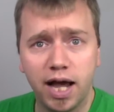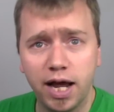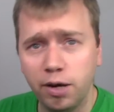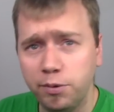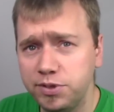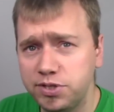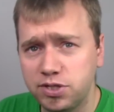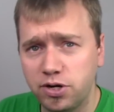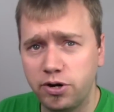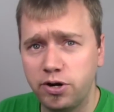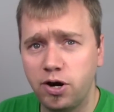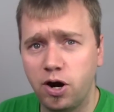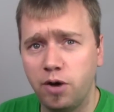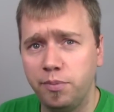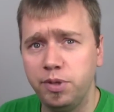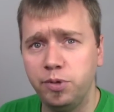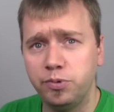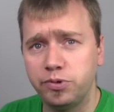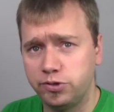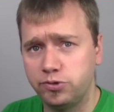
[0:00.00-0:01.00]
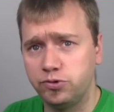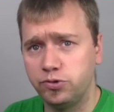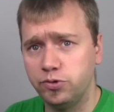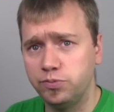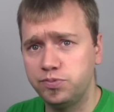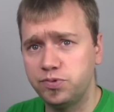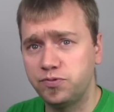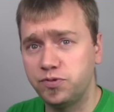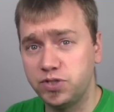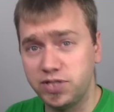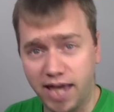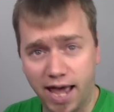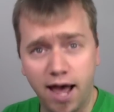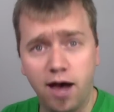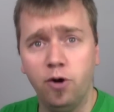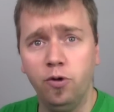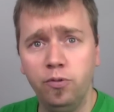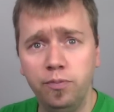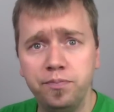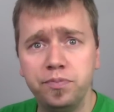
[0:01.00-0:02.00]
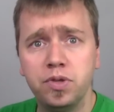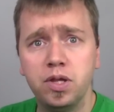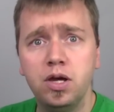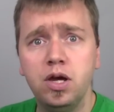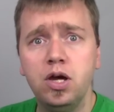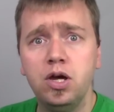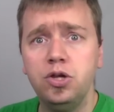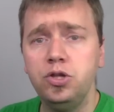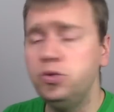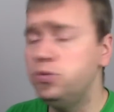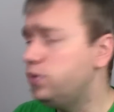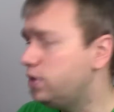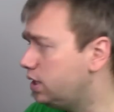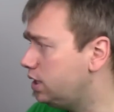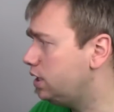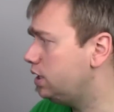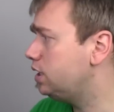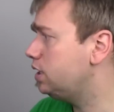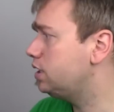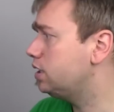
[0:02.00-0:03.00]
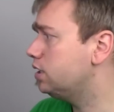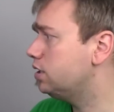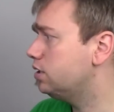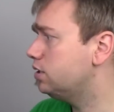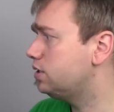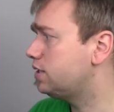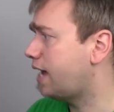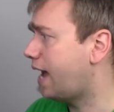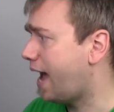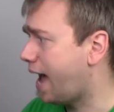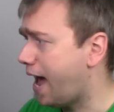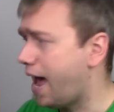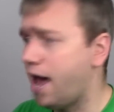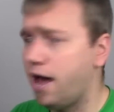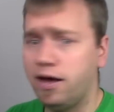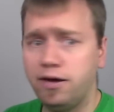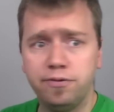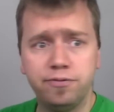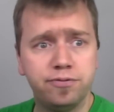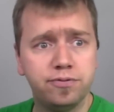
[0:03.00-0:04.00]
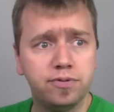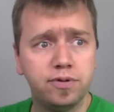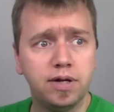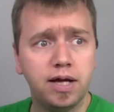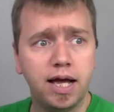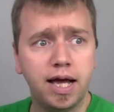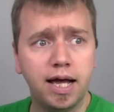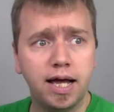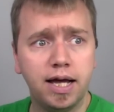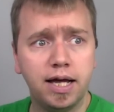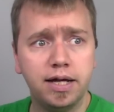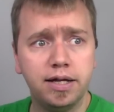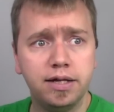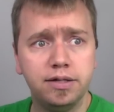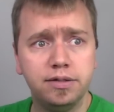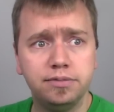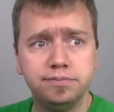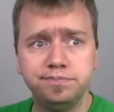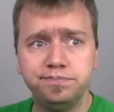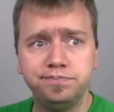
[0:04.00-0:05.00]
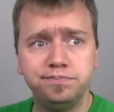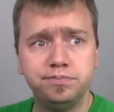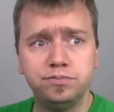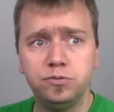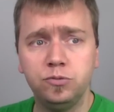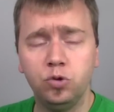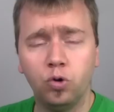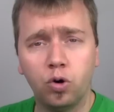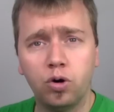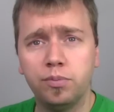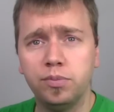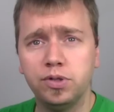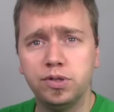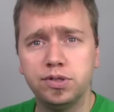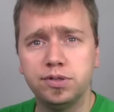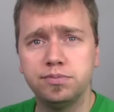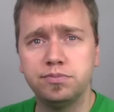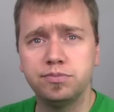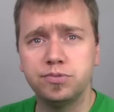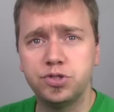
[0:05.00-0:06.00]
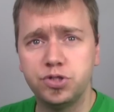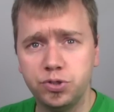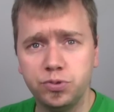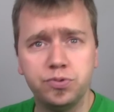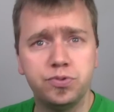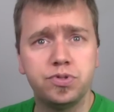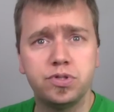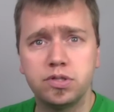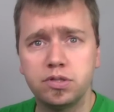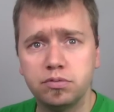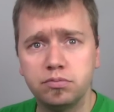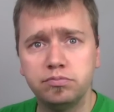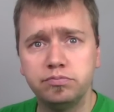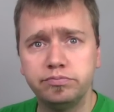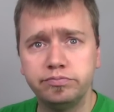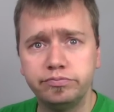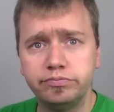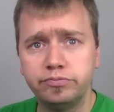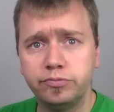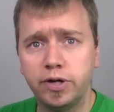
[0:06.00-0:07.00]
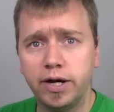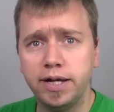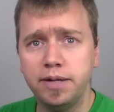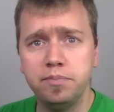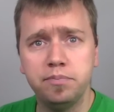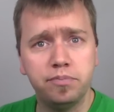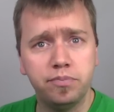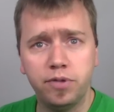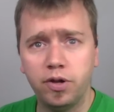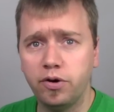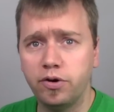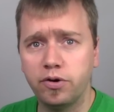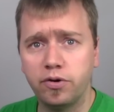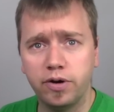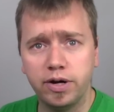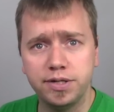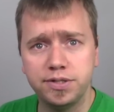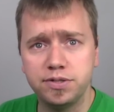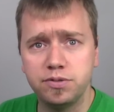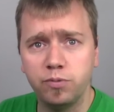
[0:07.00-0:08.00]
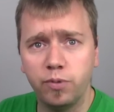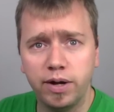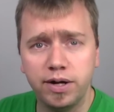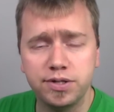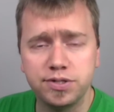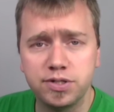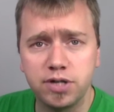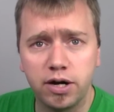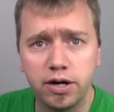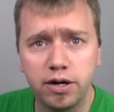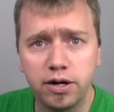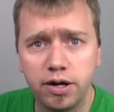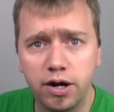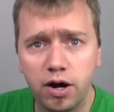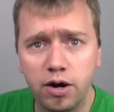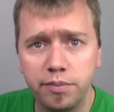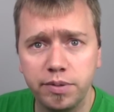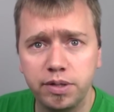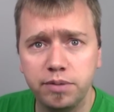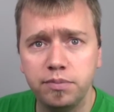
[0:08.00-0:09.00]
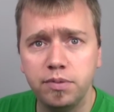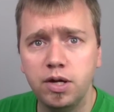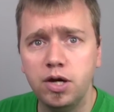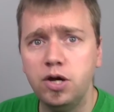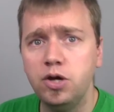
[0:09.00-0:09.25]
I always start an army with the troops. For Tau, you need to have normal suits, right? They're a great way to start an army.